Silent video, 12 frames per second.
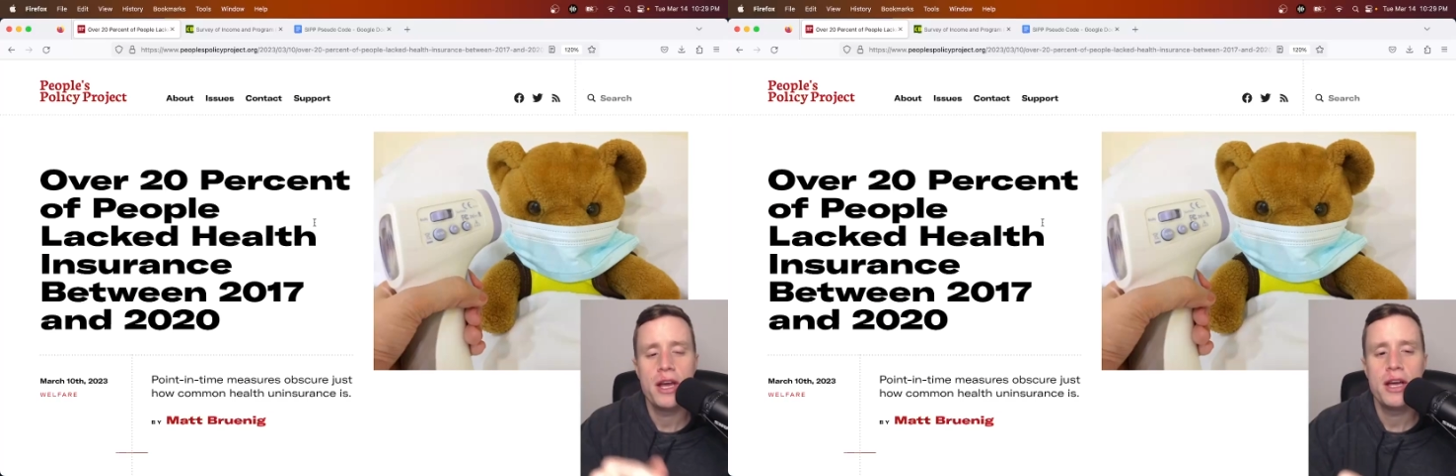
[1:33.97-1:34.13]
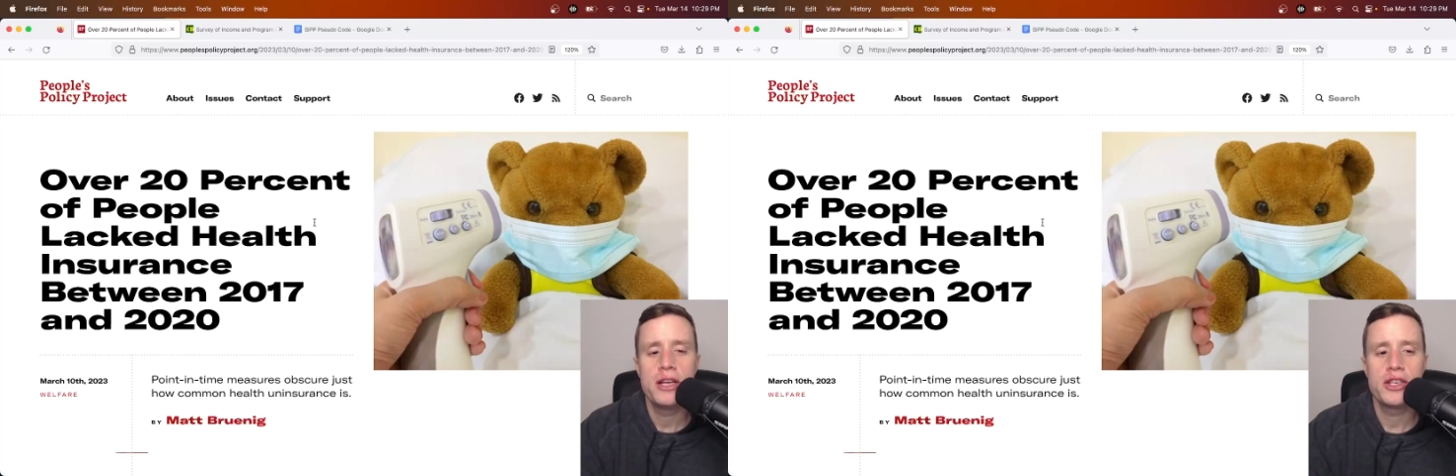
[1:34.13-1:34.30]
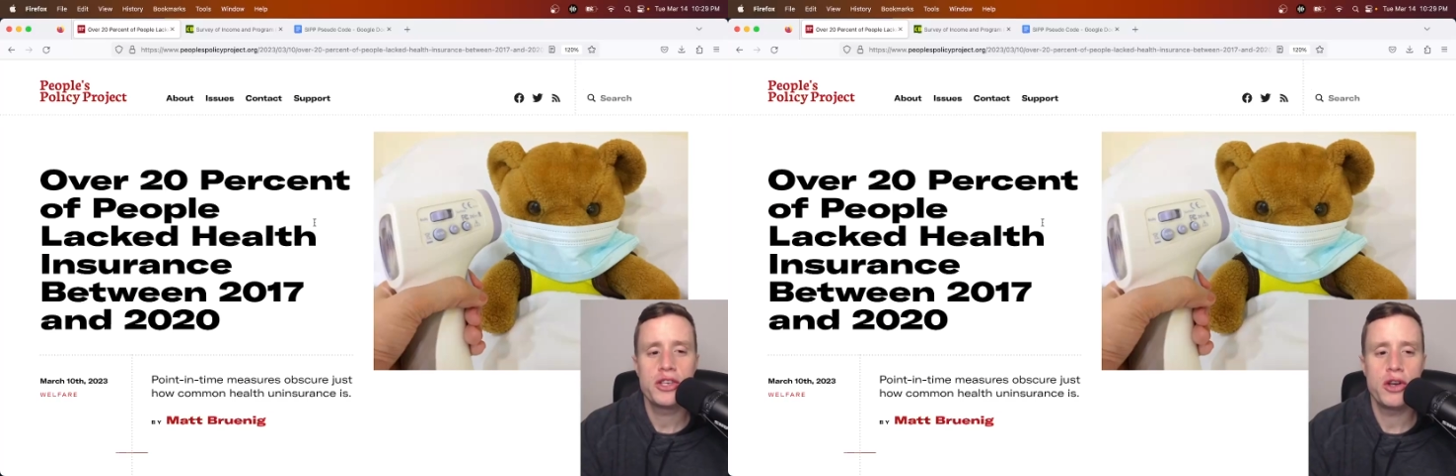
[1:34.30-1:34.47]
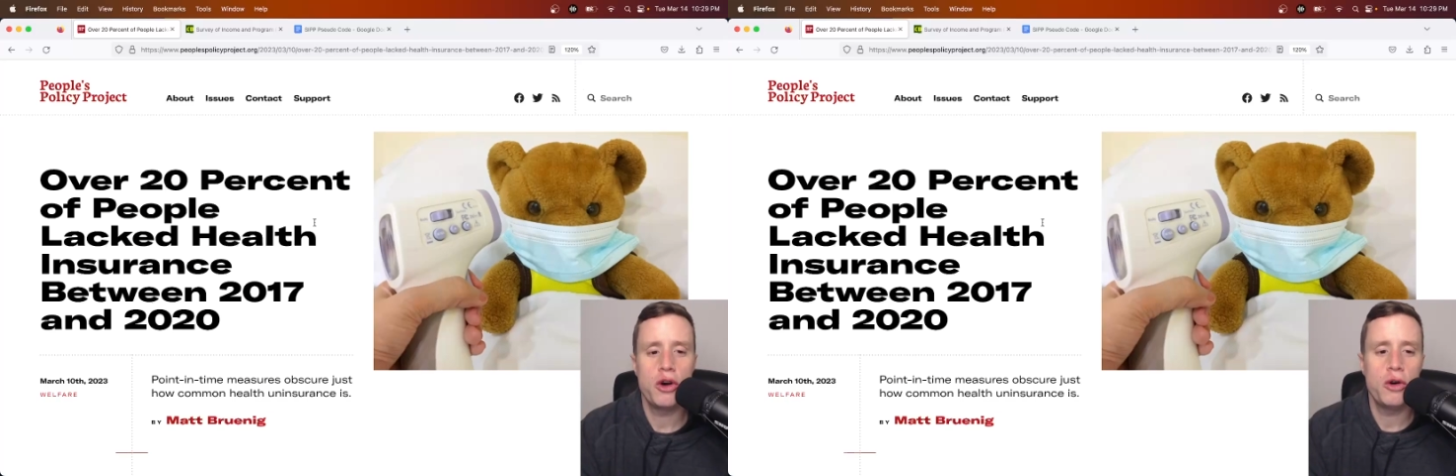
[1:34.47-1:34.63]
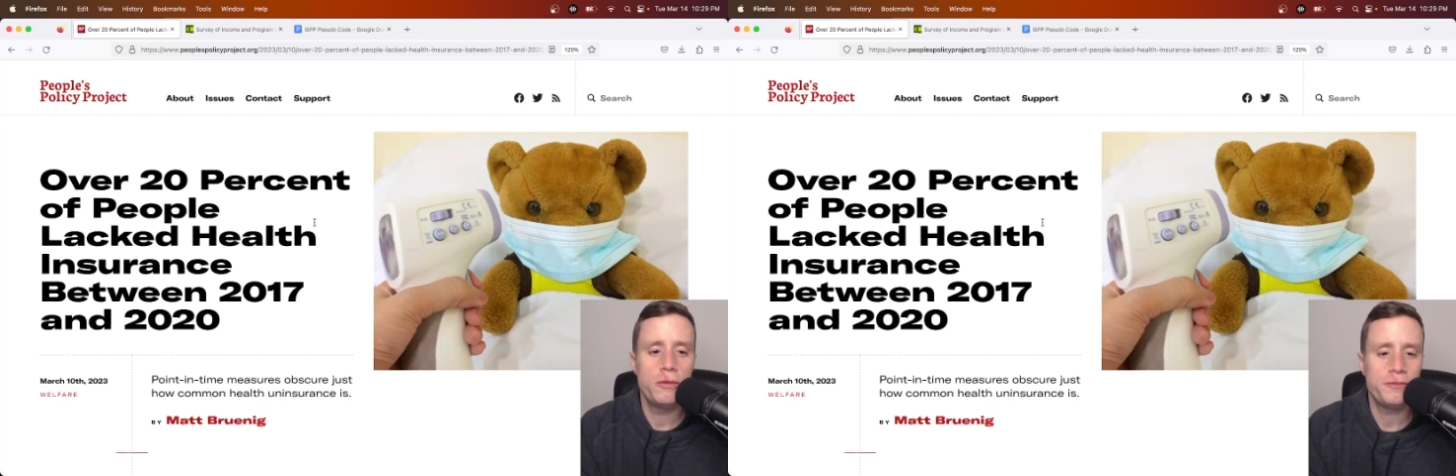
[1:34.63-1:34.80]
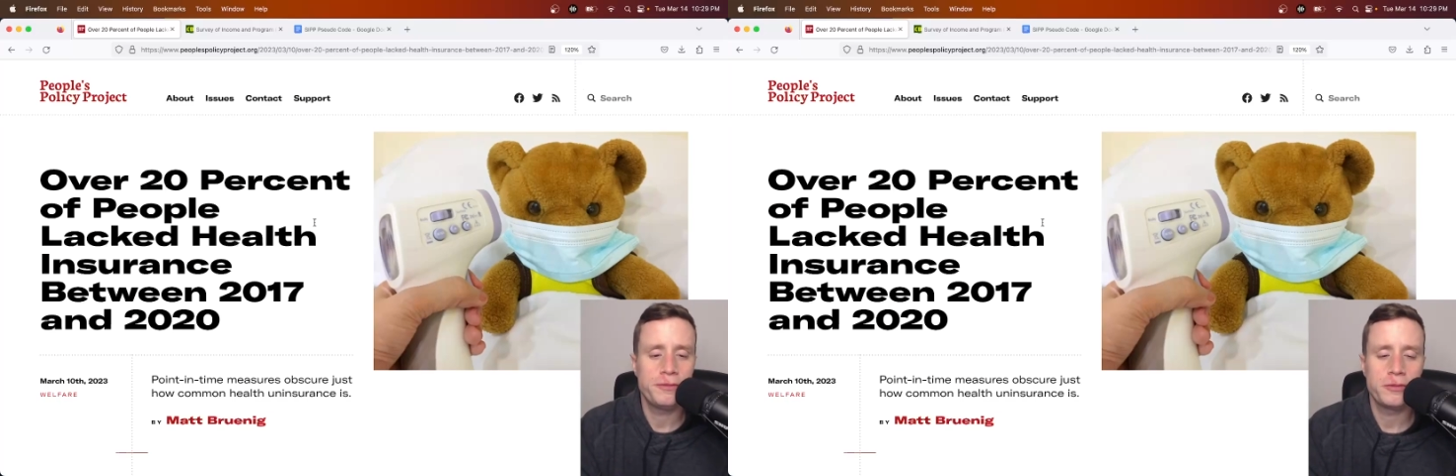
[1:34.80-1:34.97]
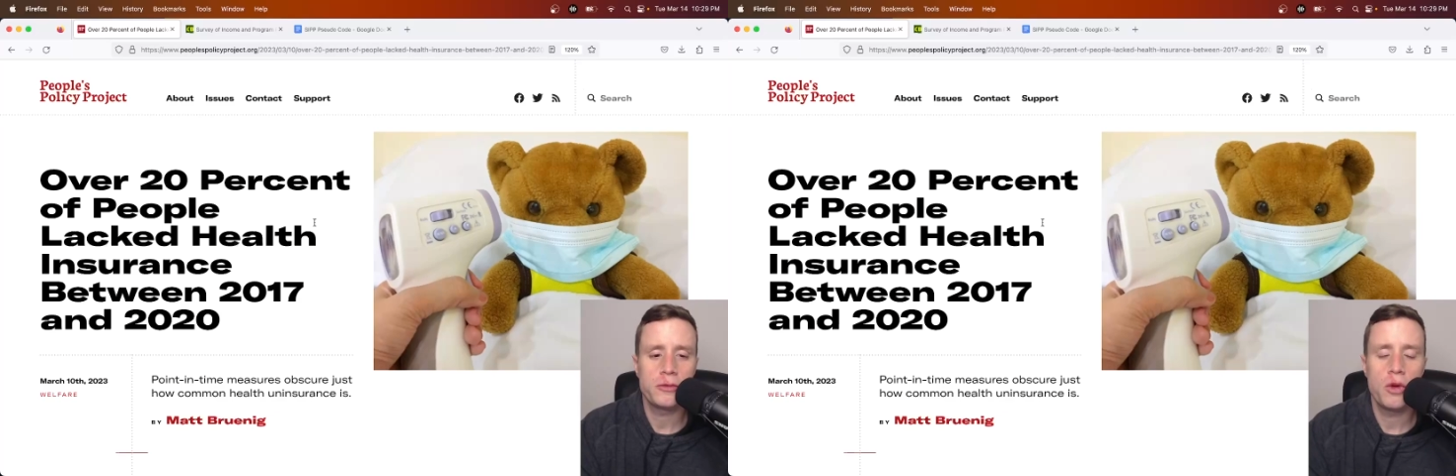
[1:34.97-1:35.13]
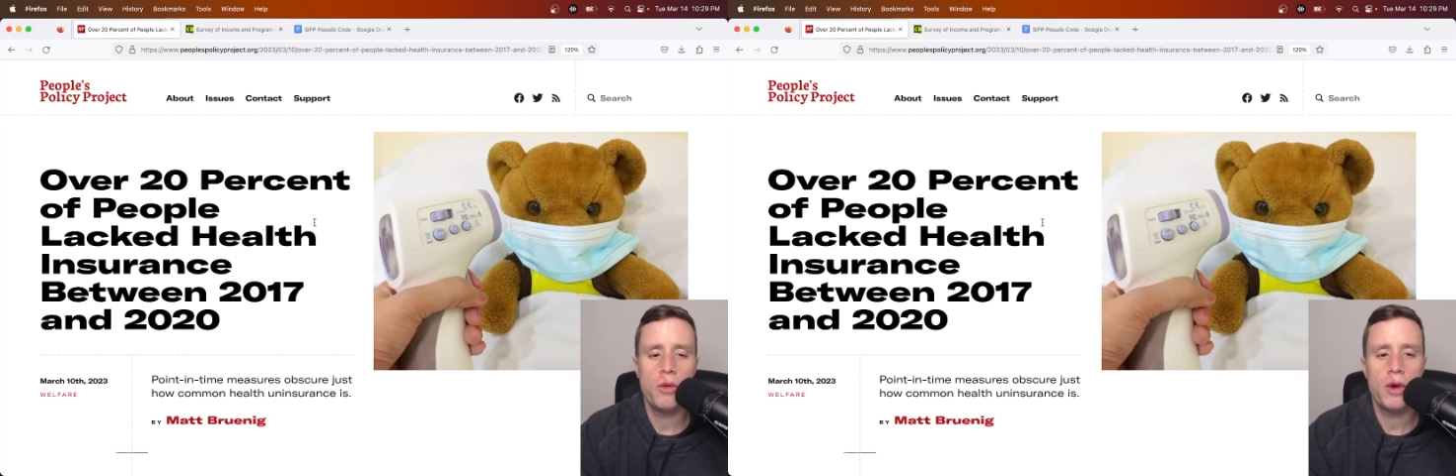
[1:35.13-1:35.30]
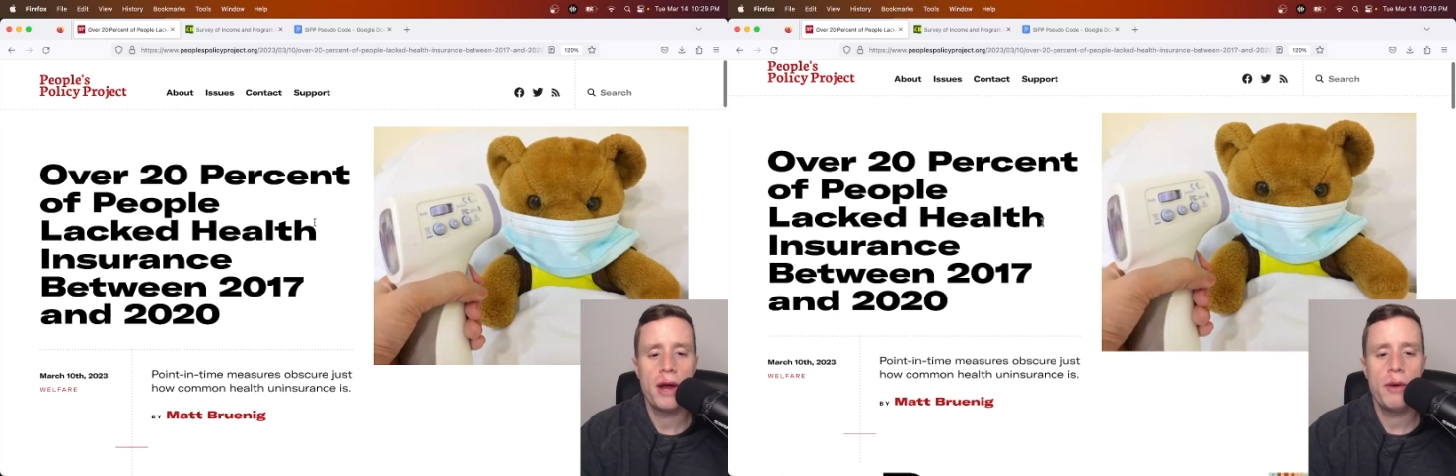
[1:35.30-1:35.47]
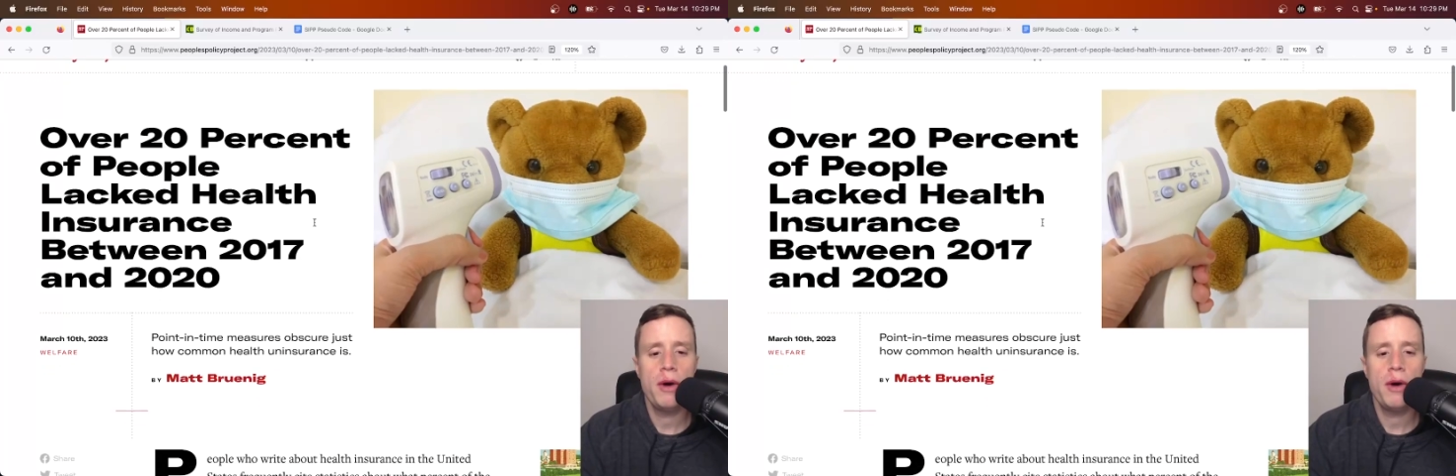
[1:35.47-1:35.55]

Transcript: So what I